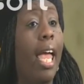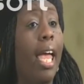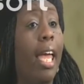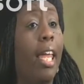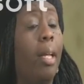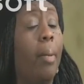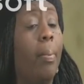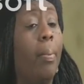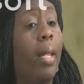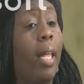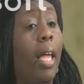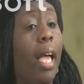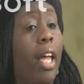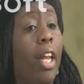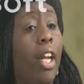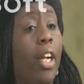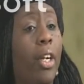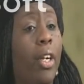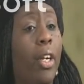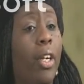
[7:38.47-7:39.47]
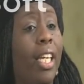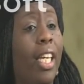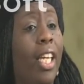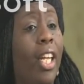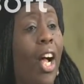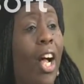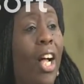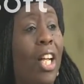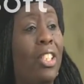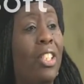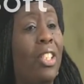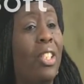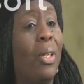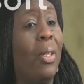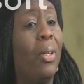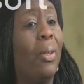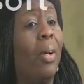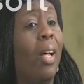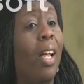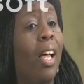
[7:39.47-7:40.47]
and the planner can
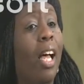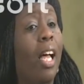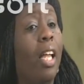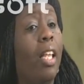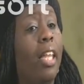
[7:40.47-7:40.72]
also,